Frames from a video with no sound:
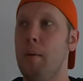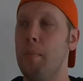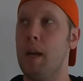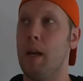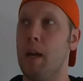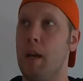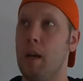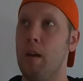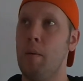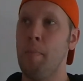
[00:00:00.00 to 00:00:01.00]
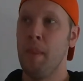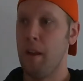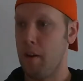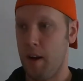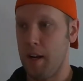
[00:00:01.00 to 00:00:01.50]
meaning
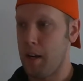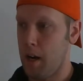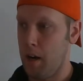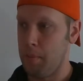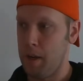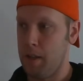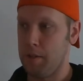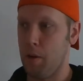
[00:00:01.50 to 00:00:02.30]
your income is